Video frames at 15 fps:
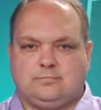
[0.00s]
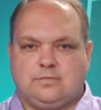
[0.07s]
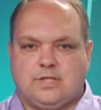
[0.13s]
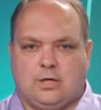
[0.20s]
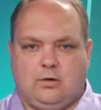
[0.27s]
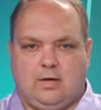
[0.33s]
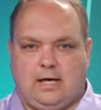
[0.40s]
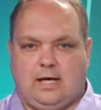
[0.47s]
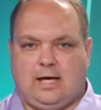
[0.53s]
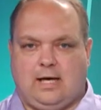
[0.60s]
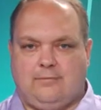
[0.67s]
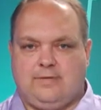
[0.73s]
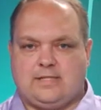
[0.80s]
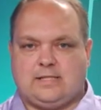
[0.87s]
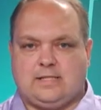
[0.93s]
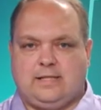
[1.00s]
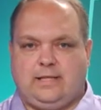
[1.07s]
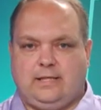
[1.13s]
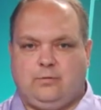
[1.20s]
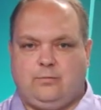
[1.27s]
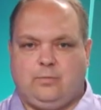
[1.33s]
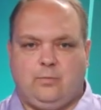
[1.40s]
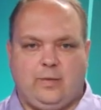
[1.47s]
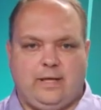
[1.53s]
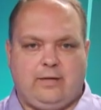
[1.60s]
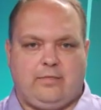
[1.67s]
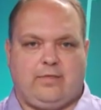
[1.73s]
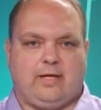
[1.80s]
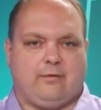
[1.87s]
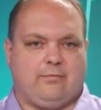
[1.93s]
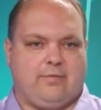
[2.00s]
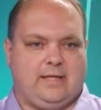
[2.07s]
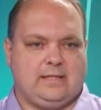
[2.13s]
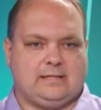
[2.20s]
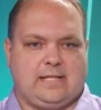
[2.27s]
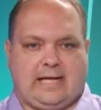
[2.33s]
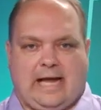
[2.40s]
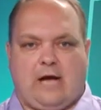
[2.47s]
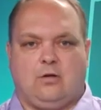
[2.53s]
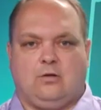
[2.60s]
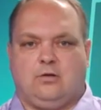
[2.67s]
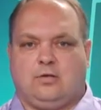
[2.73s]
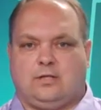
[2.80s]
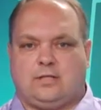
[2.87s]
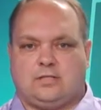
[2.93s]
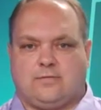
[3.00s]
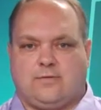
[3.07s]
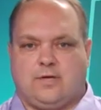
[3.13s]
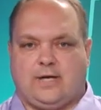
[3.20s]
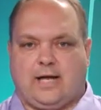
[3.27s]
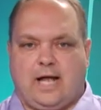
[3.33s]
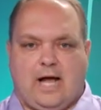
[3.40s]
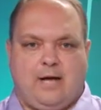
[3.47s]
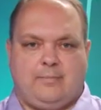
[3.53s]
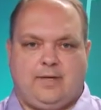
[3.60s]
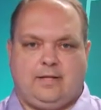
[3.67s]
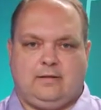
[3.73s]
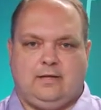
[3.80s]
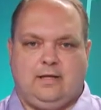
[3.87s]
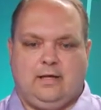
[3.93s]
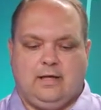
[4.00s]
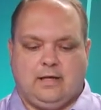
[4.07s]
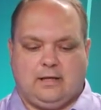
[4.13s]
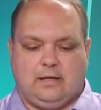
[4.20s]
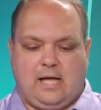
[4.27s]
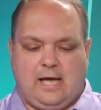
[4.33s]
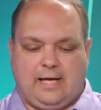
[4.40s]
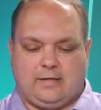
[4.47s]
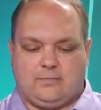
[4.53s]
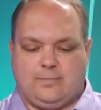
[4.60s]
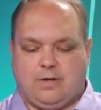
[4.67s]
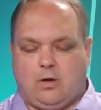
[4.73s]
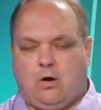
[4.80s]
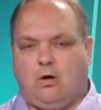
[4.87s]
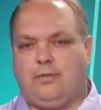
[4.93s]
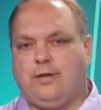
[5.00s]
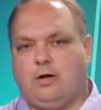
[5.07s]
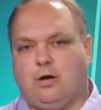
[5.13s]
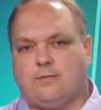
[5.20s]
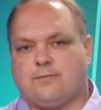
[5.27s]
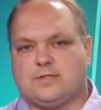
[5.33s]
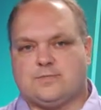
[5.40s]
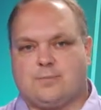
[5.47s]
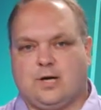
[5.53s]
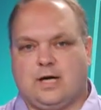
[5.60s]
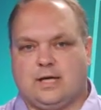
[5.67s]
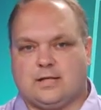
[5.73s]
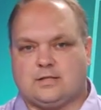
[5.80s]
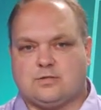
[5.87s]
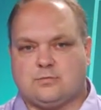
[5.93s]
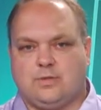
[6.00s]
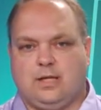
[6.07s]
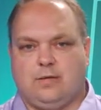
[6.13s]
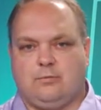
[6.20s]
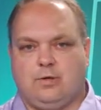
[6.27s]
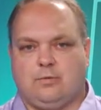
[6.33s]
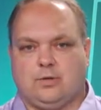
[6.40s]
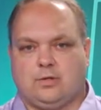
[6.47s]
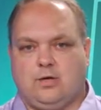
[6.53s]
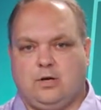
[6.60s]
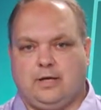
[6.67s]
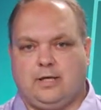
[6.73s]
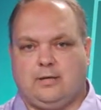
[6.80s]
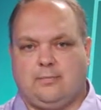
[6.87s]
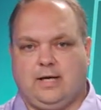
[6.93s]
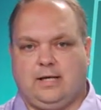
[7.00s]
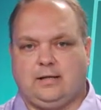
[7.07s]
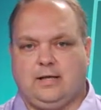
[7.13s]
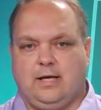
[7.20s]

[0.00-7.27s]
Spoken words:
So obviously we think of things like Outlook as a very common client, but all the Office products are really what we're talking about.